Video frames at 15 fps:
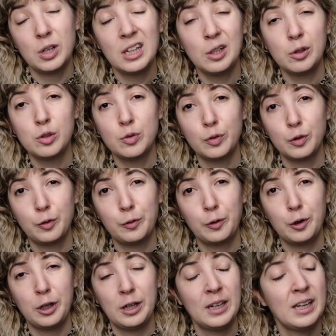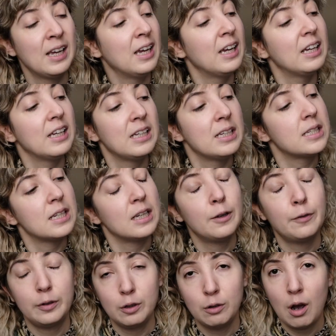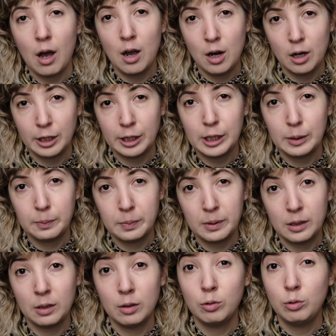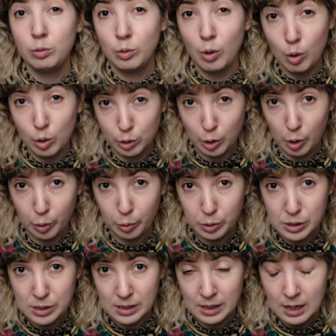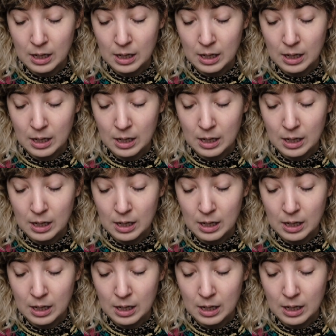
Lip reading: useful for is if you are keeping roll notes.